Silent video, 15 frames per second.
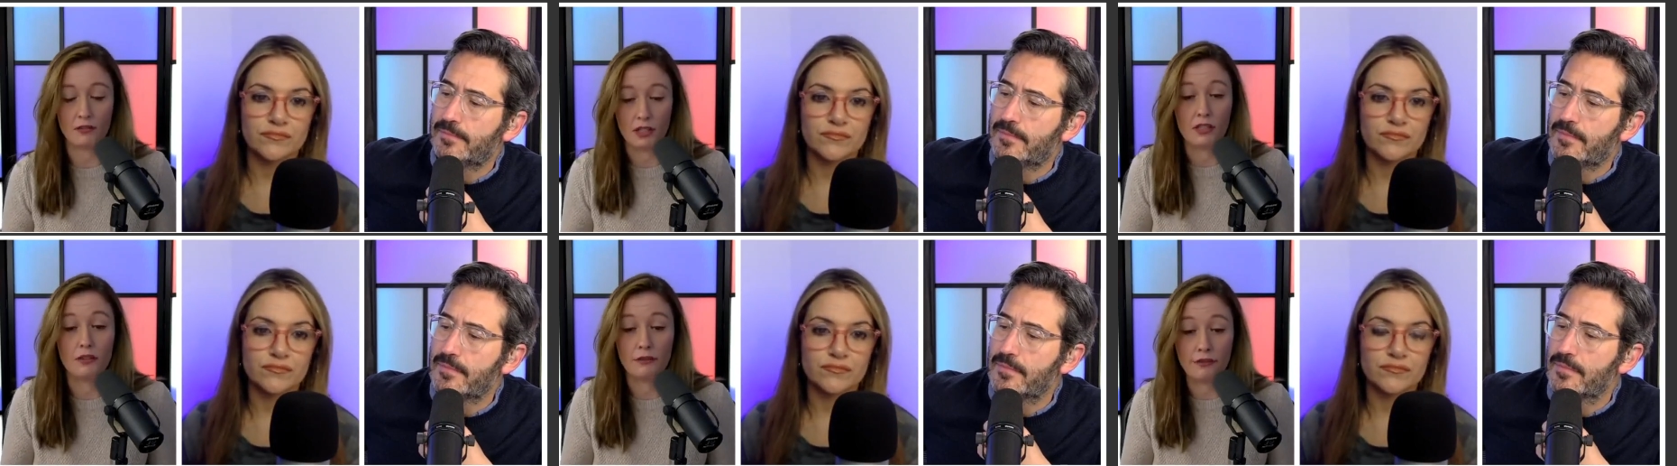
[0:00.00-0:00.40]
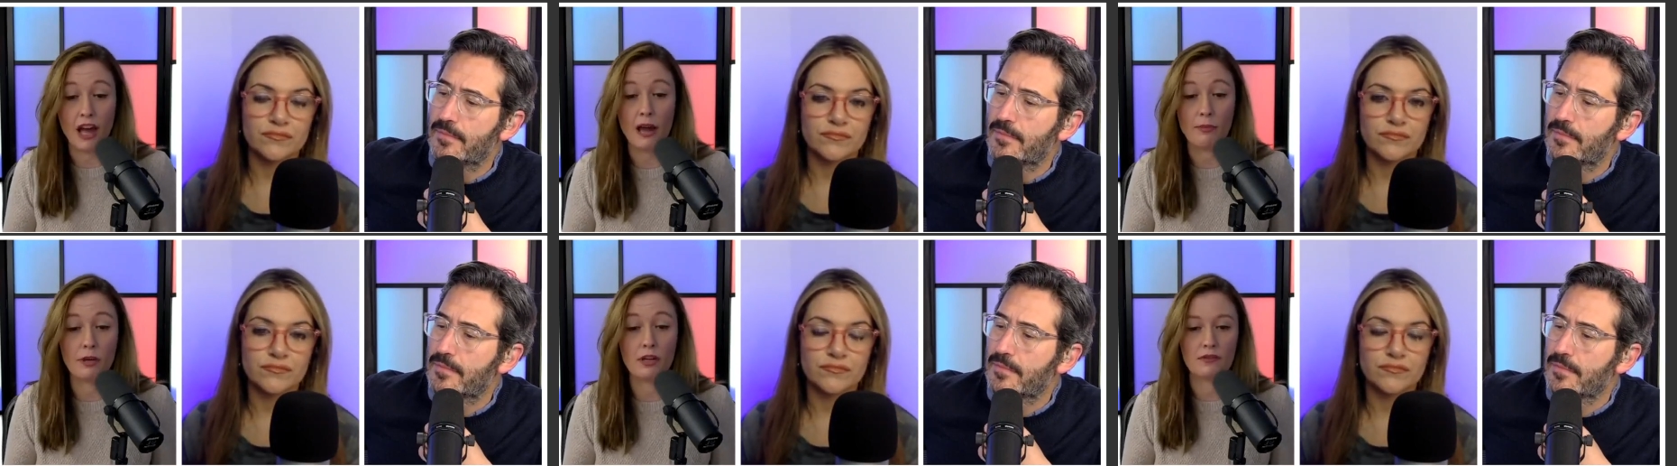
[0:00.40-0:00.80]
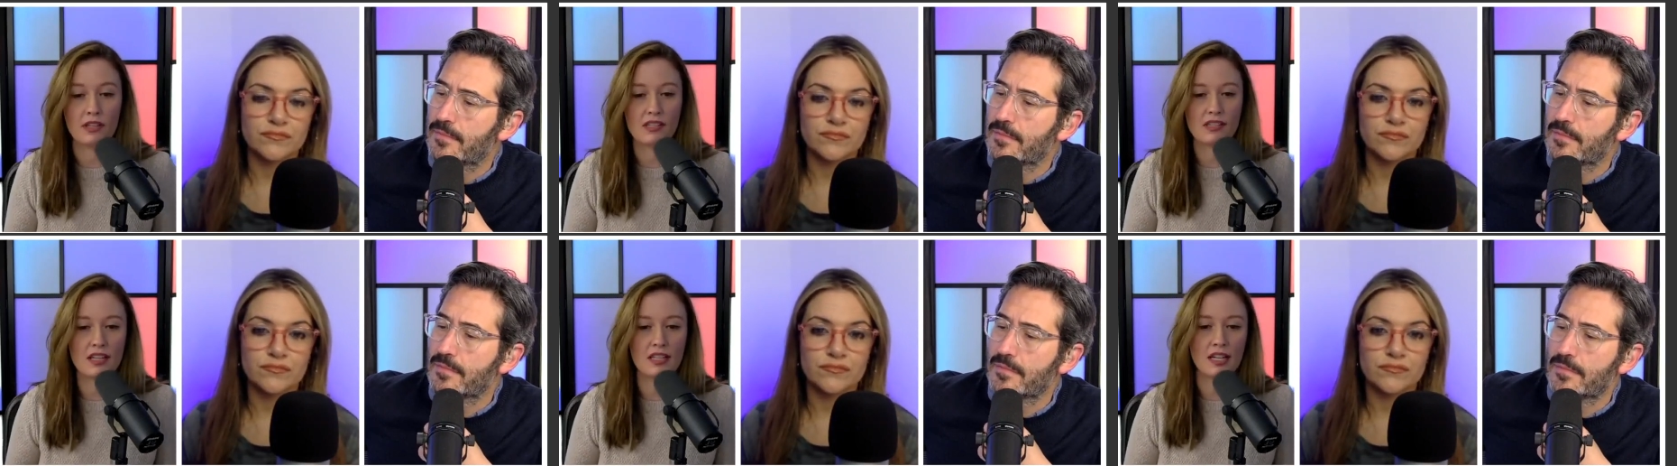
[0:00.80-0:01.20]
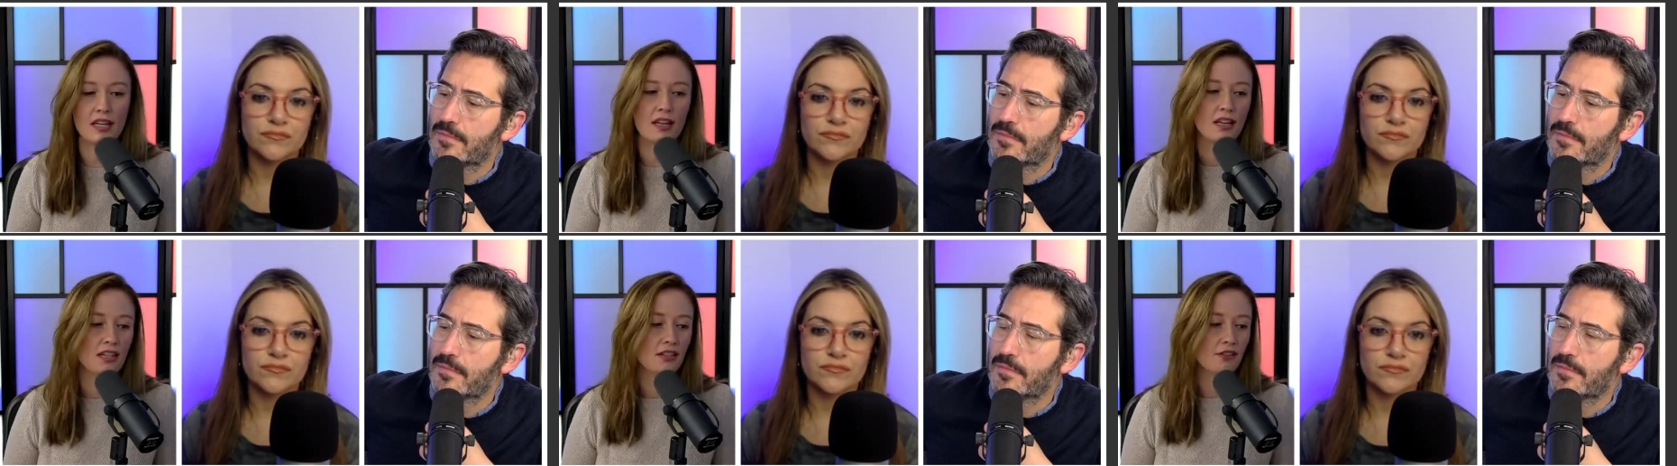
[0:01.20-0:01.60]
Speaker 1: This is a fabric of the city.
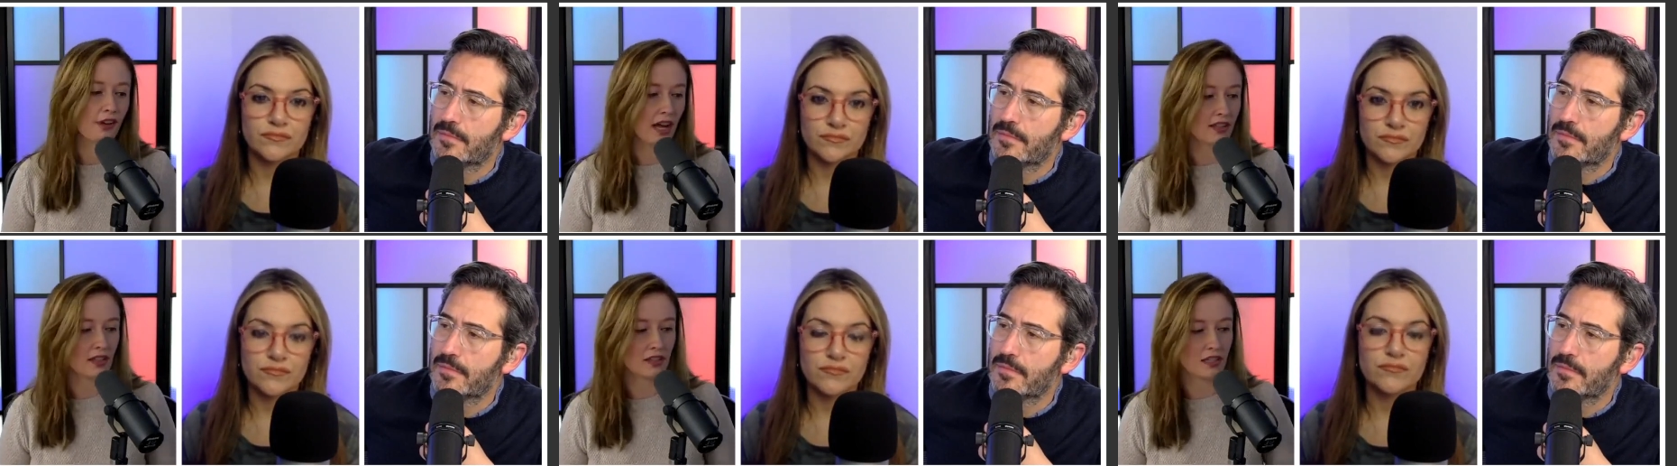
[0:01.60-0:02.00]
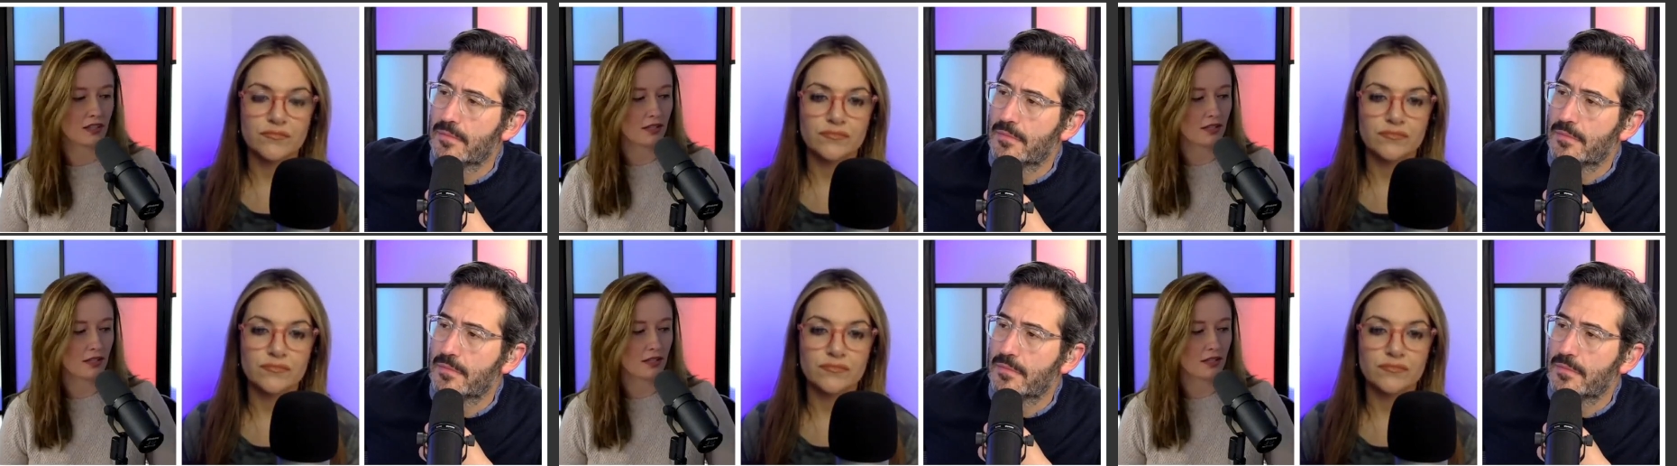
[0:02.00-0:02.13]
The fact that